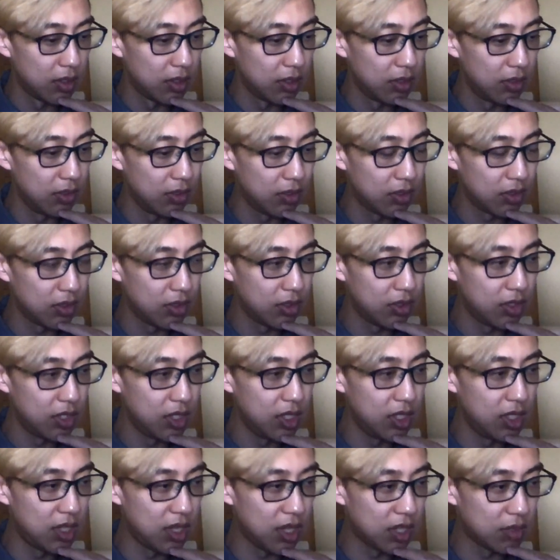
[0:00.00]

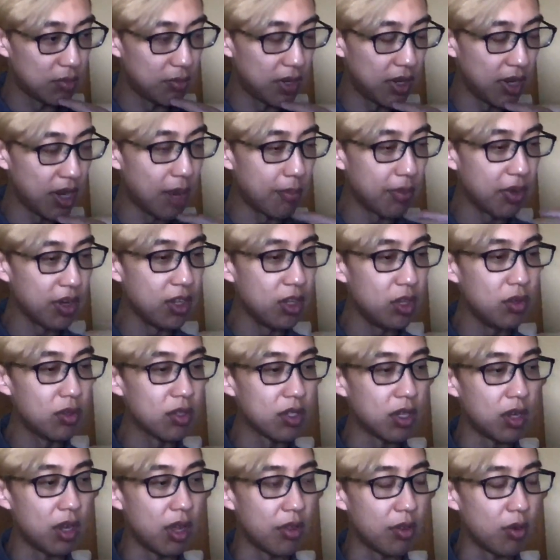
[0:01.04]
utsukushi desu, but I'm gonna use
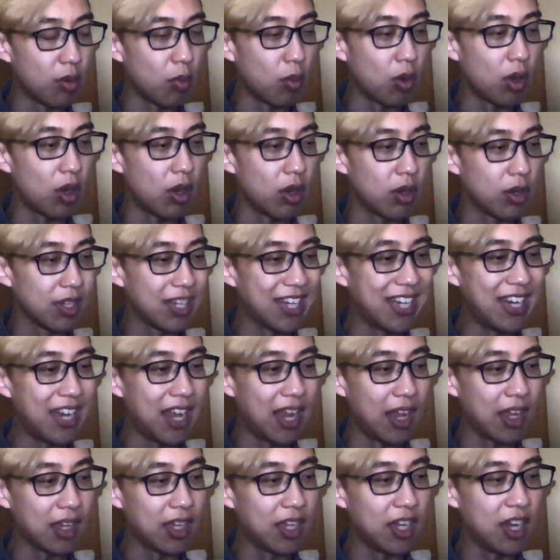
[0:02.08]
another word.
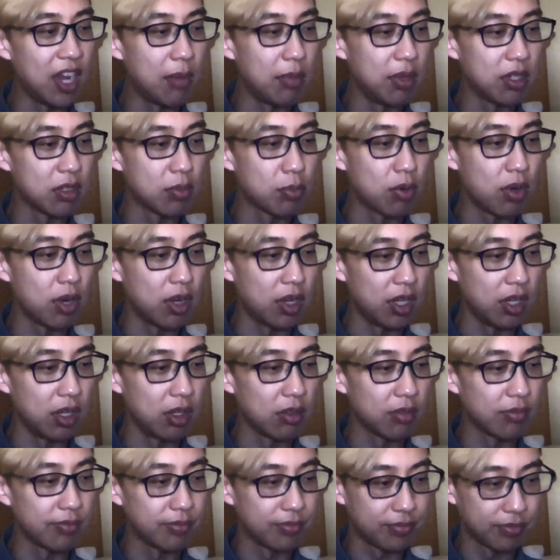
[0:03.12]
Kire means pretty,
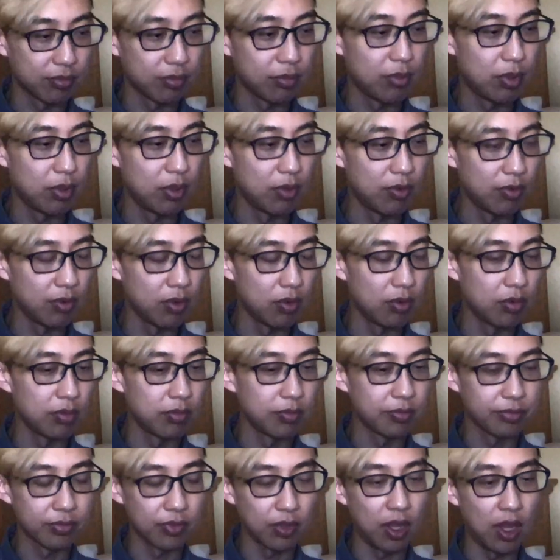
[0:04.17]
beautiful.
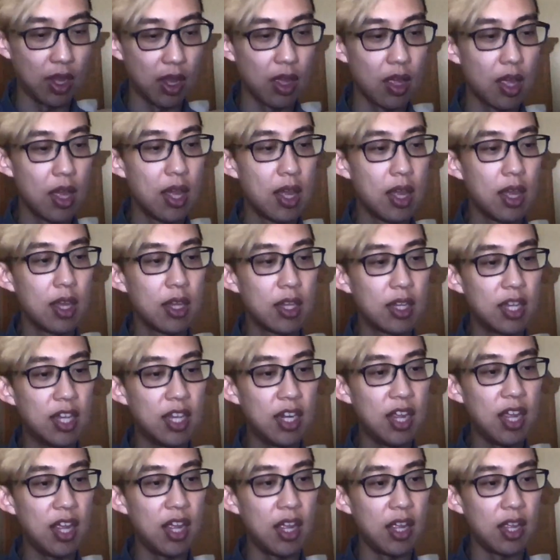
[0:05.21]
Yeah.
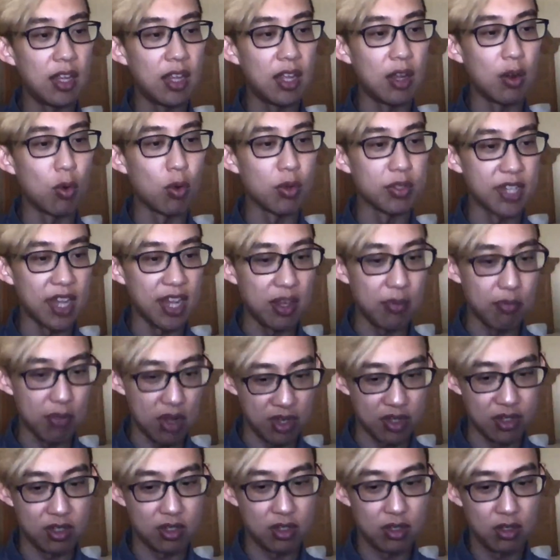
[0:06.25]
kirei de
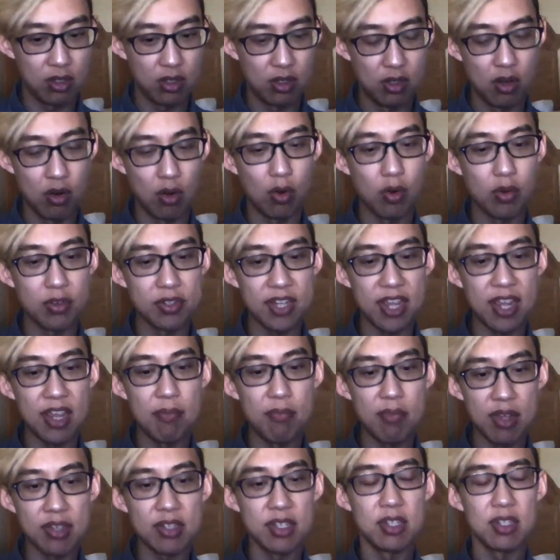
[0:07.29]
gozaimasu.
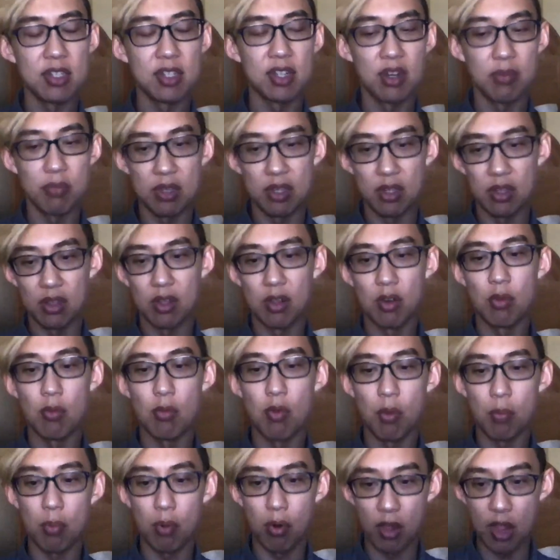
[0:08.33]
Gozaimasu is going to be a little
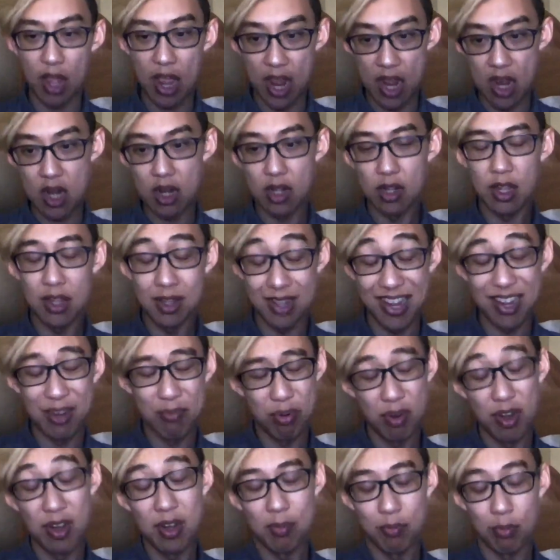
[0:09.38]
more polite, like
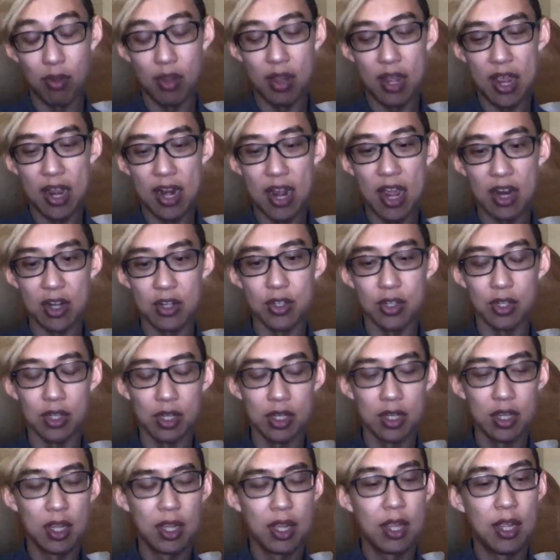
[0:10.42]
pretty polite actually.
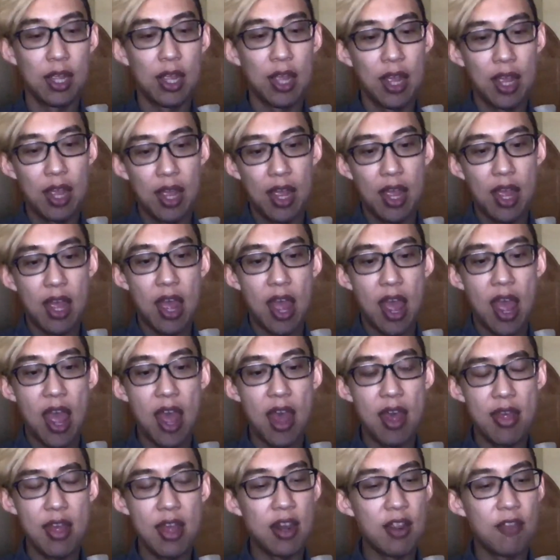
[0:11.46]

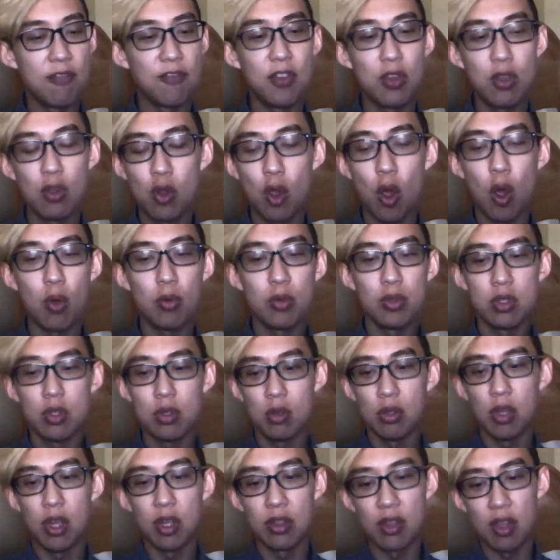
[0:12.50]
And then if you go
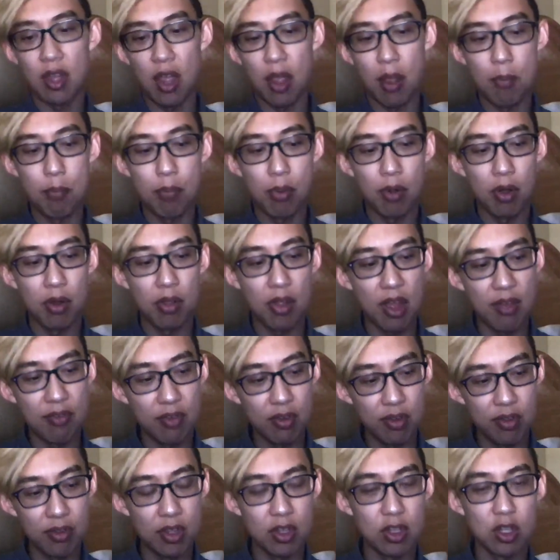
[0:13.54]
to like the emperor
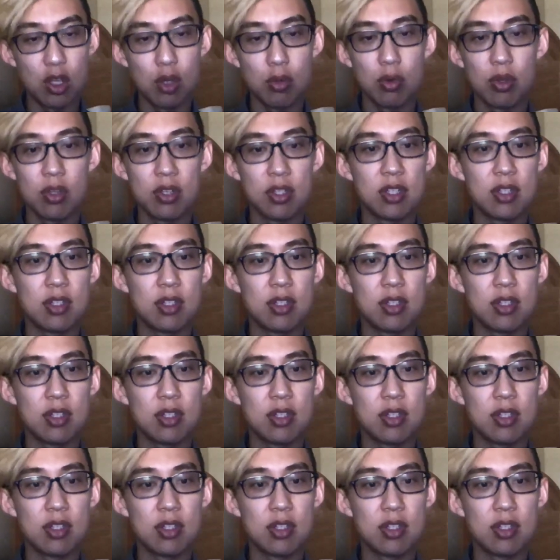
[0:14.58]
level, then you